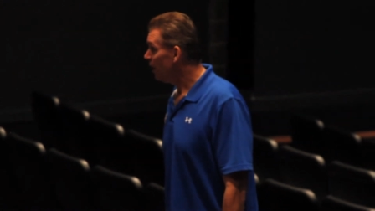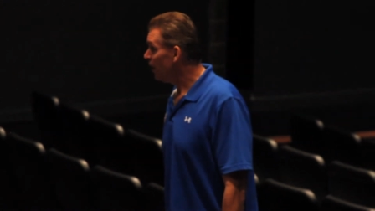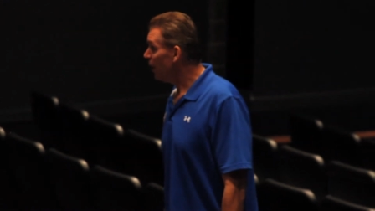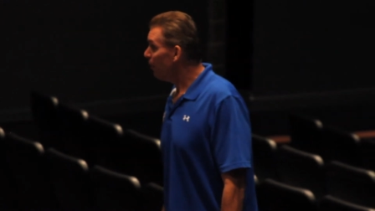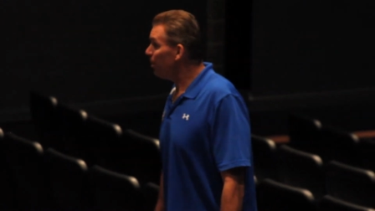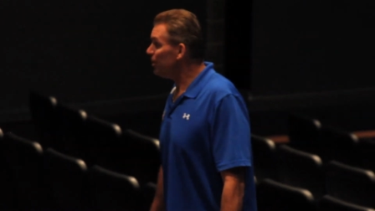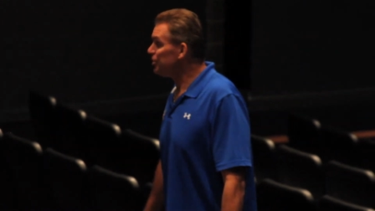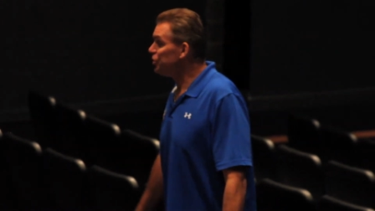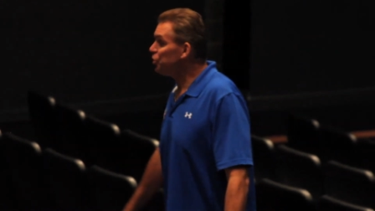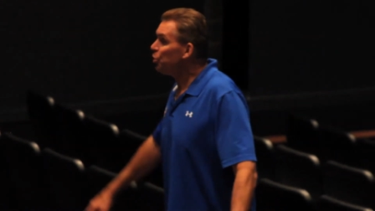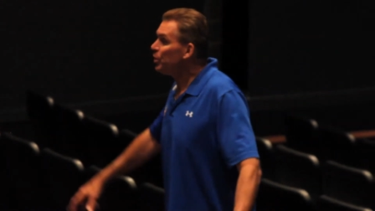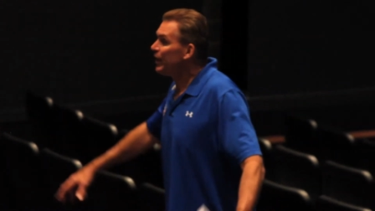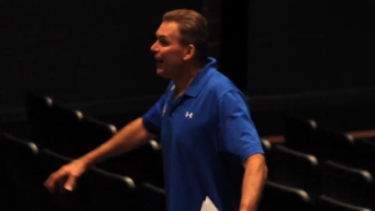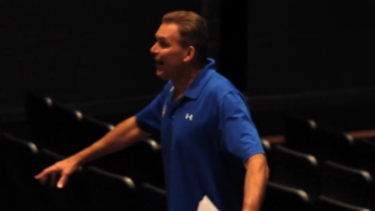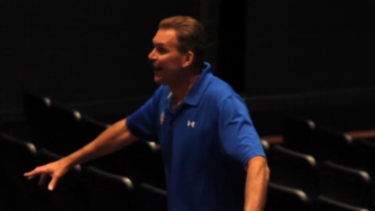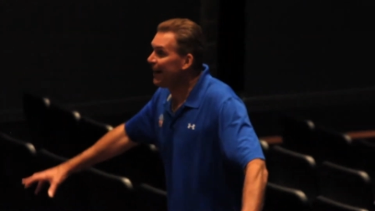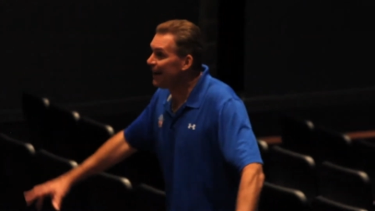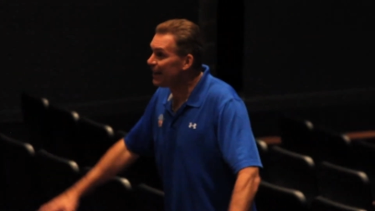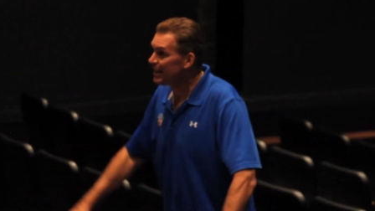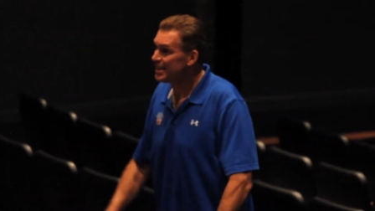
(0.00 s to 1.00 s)
But you
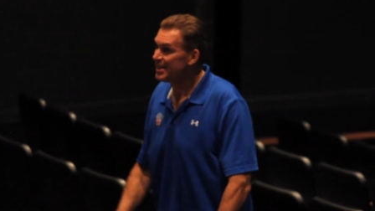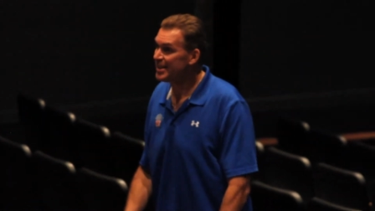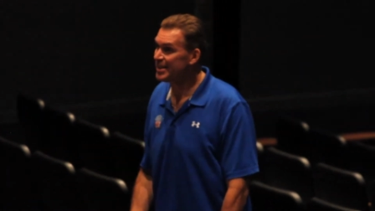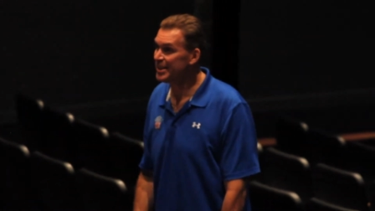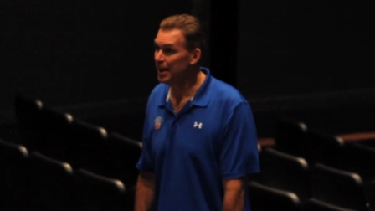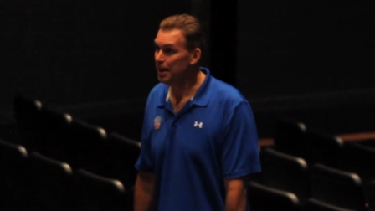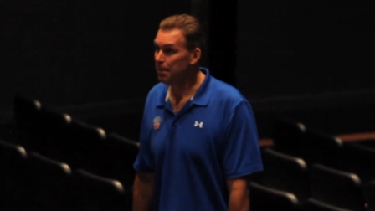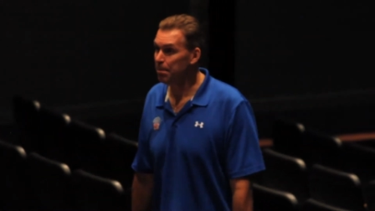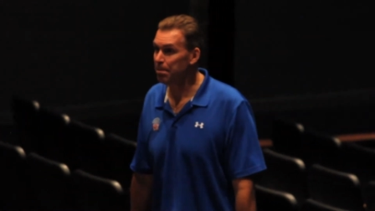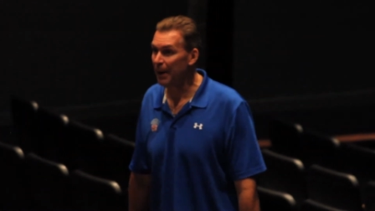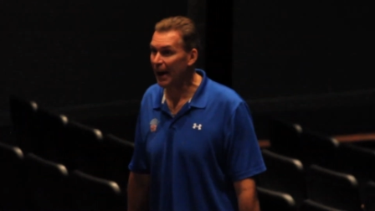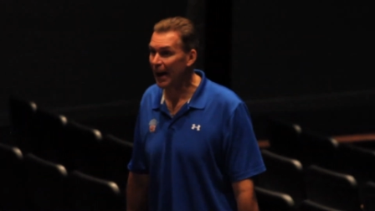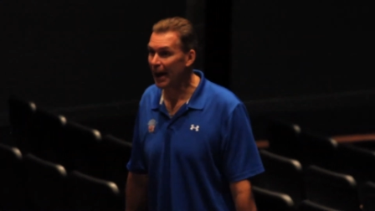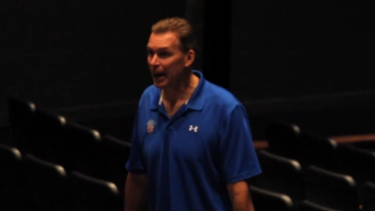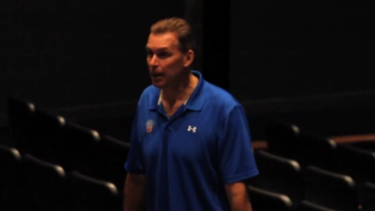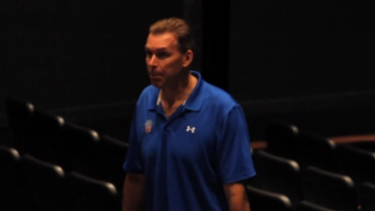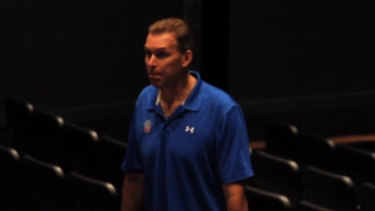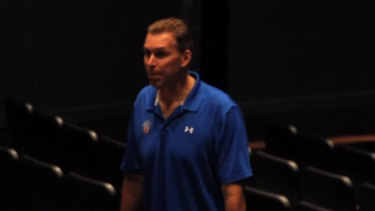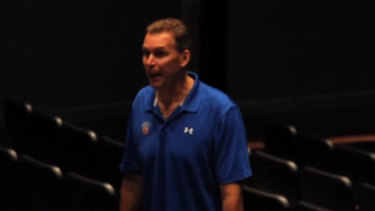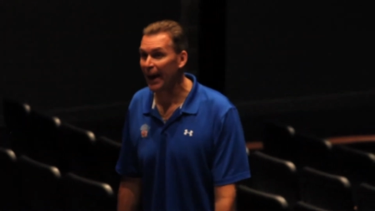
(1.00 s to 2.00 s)
can't sit
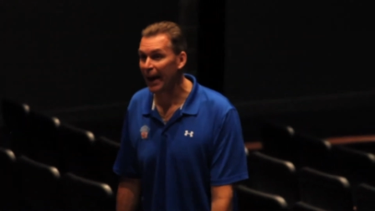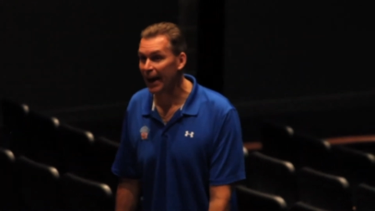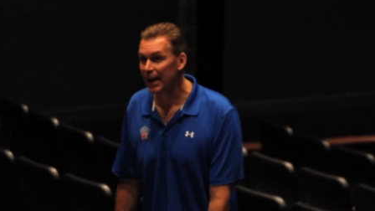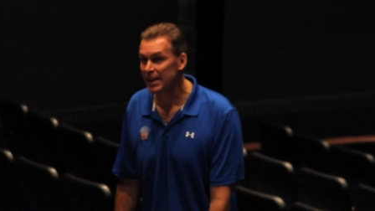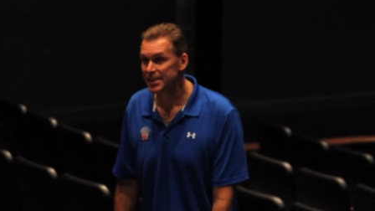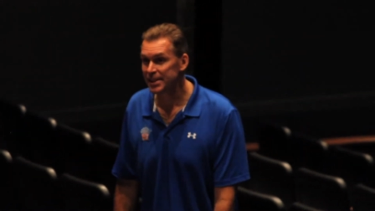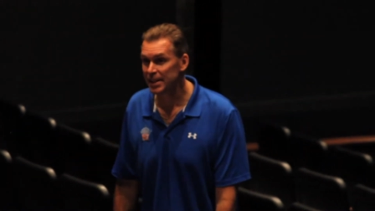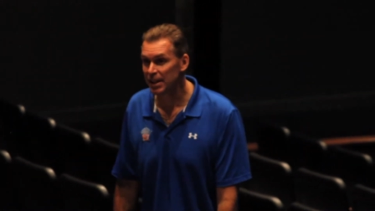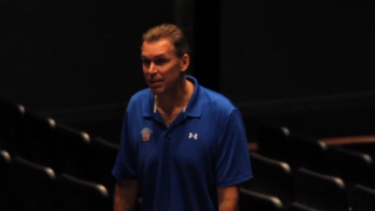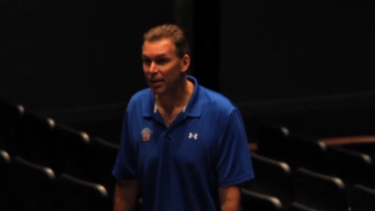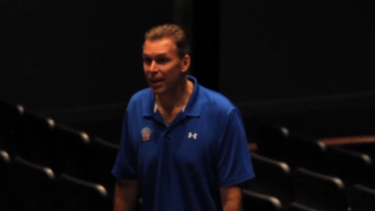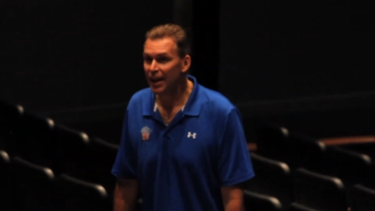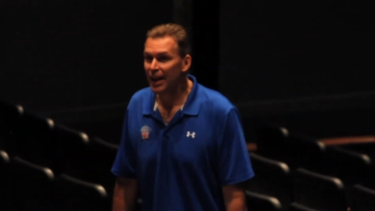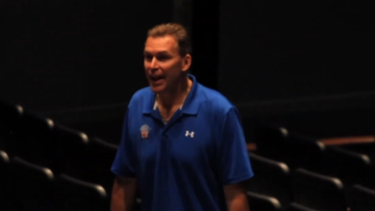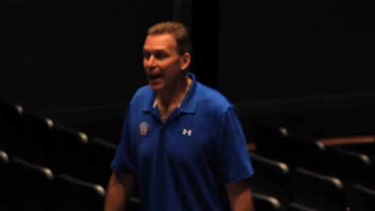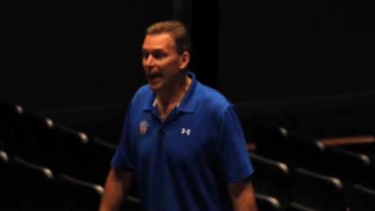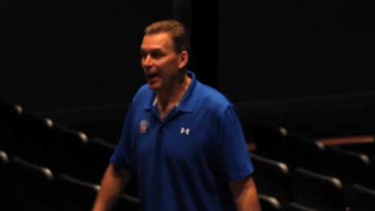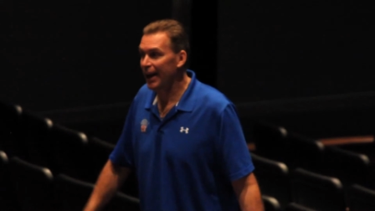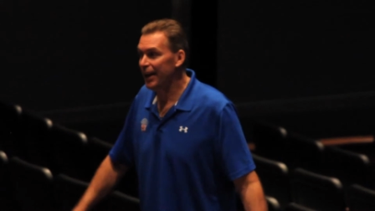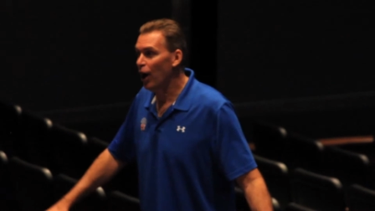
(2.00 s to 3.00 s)
back passive
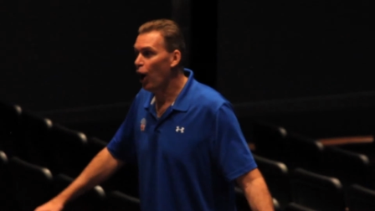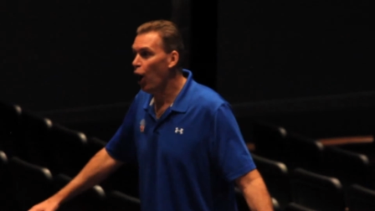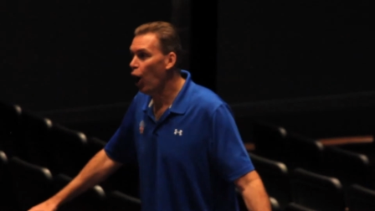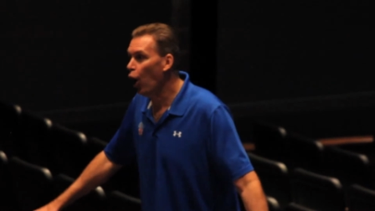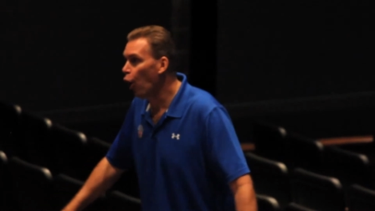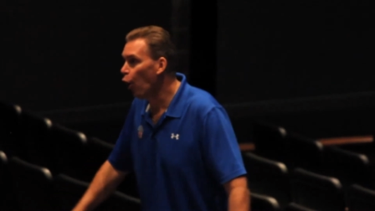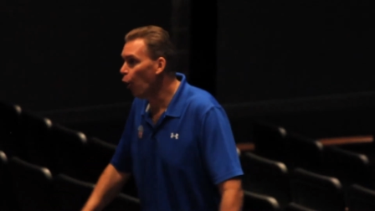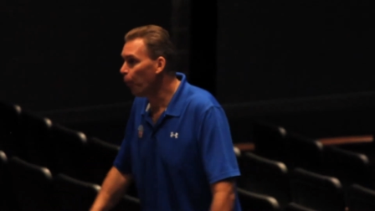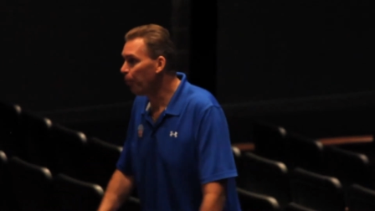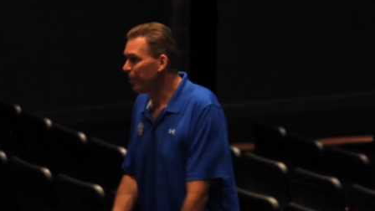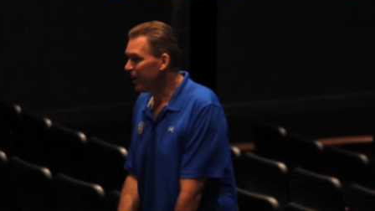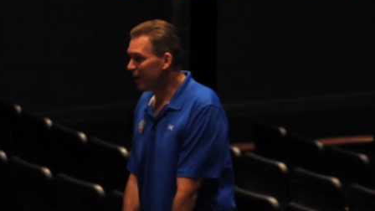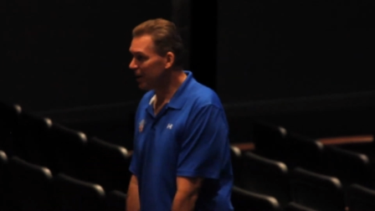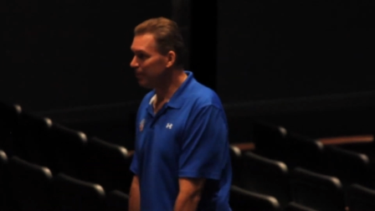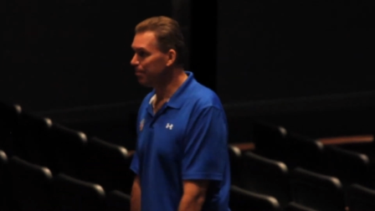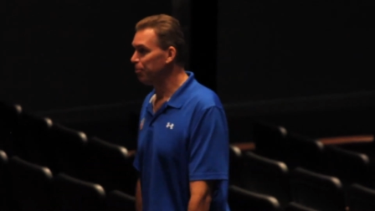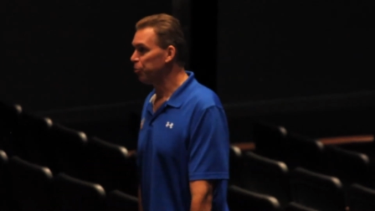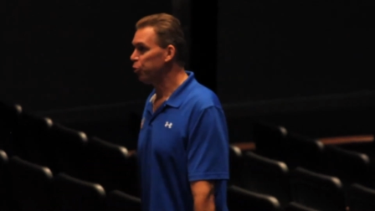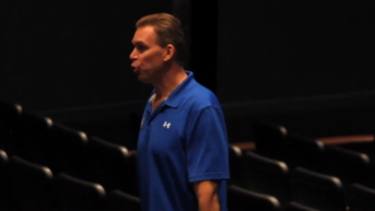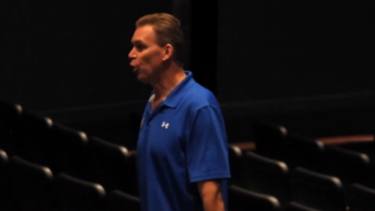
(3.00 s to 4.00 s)
and hope
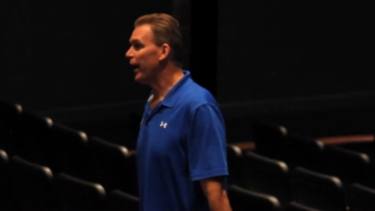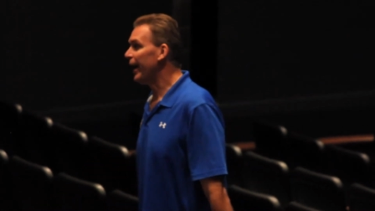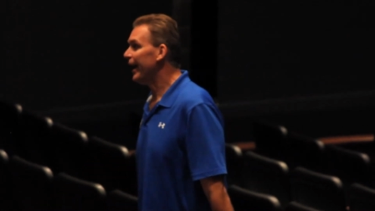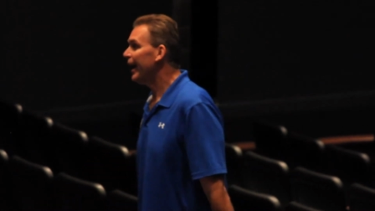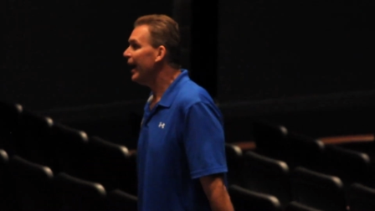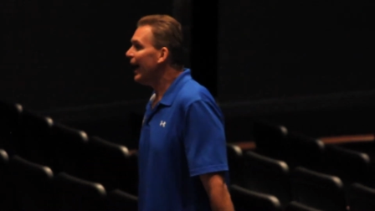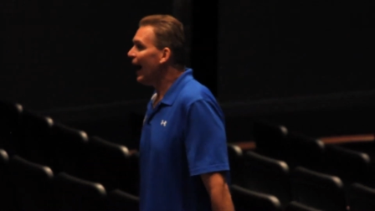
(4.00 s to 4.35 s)
and pray.